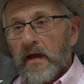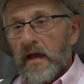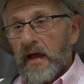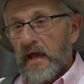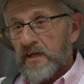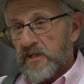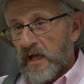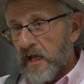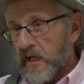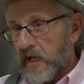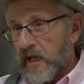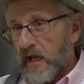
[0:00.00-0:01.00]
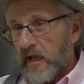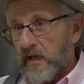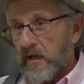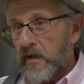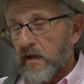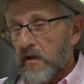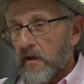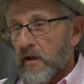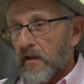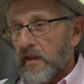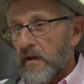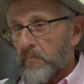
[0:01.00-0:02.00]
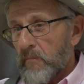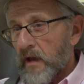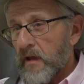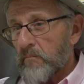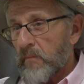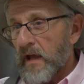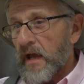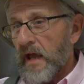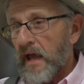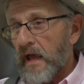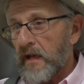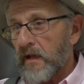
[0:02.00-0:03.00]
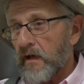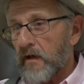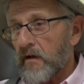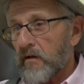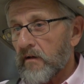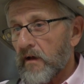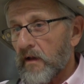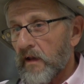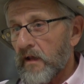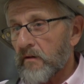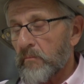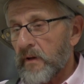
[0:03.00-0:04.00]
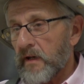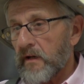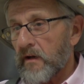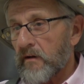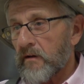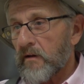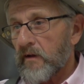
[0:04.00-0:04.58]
As I indicated, that may have had a little bit of